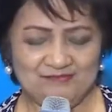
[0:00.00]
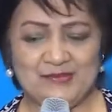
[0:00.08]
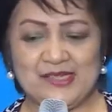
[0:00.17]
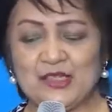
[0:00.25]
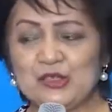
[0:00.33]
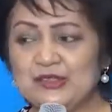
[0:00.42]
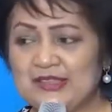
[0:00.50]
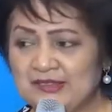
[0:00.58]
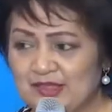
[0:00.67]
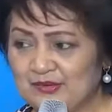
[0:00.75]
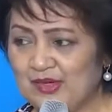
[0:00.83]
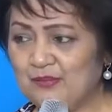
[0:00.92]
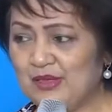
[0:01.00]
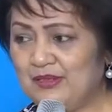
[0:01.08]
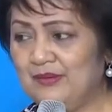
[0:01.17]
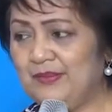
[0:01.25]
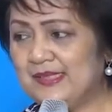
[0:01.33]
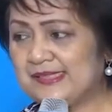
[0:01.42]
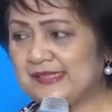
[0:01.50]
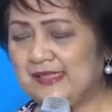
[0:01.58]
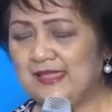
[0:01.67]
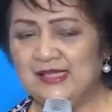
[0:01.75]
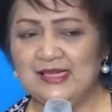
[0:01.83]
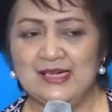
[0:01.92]
including the WBC.
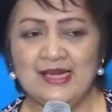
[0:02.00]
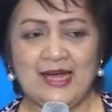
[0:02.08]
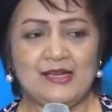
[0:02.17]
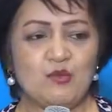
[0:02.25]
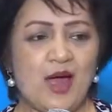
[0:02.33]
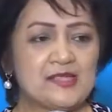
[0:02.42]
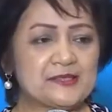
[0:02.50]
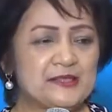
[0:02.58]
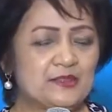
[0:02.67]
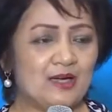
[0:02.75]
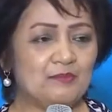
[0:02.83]
And once the